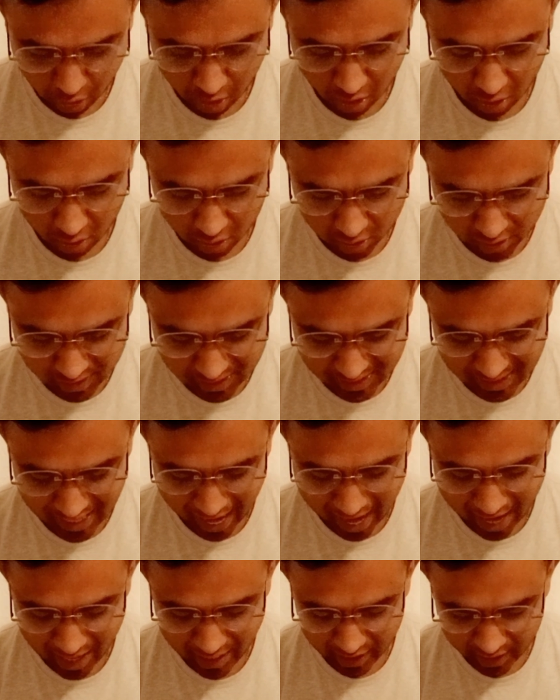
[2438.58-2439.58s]
or
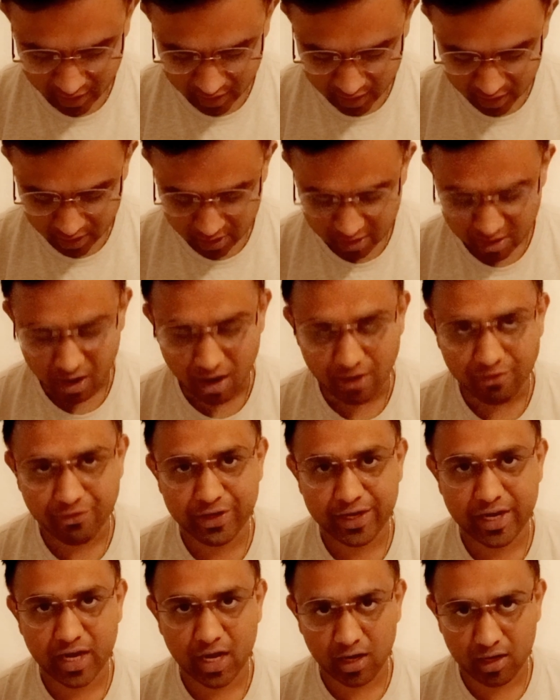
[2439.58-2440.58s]
stand in a
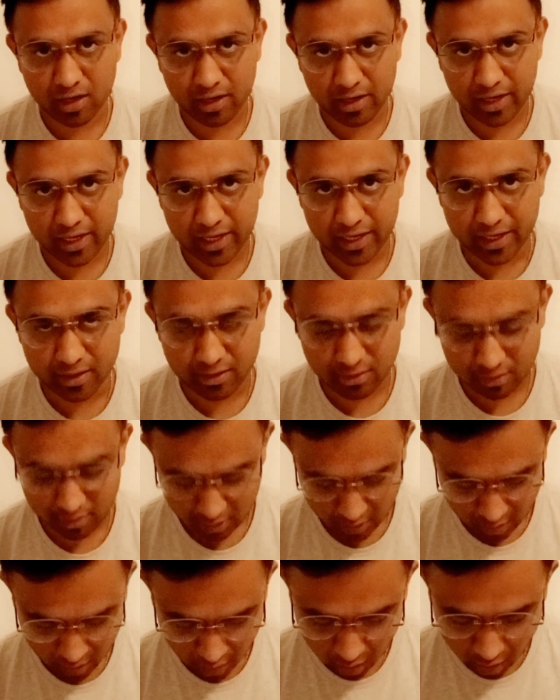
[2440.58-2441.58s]
traffic lane
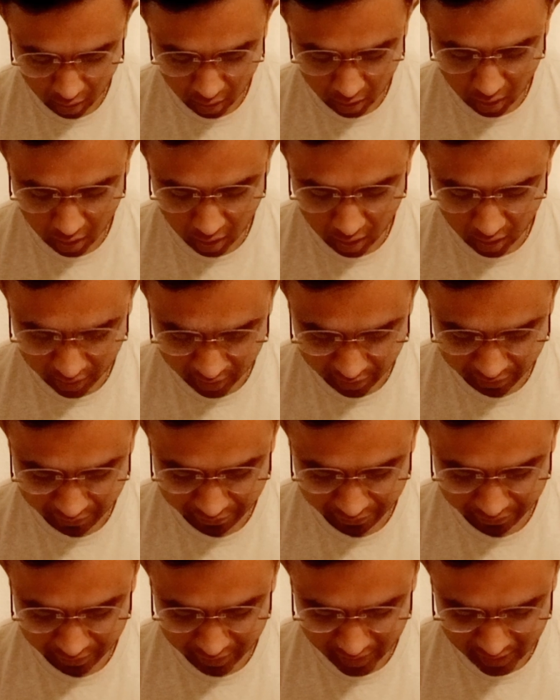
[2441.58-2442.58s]
if
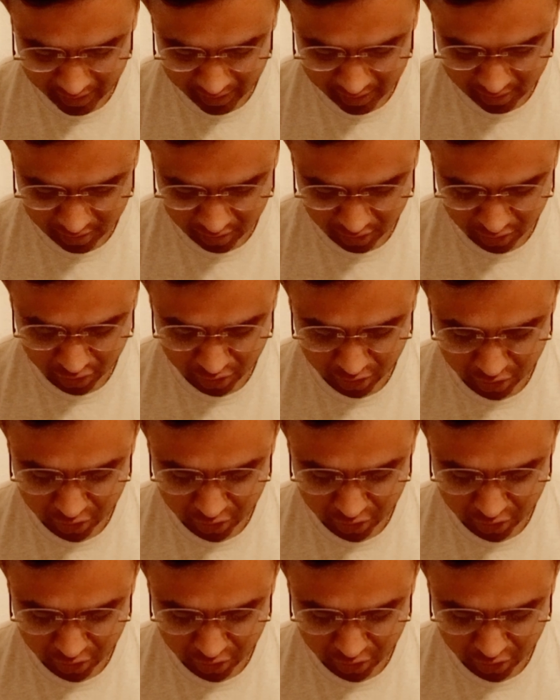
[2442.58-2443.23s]
there is a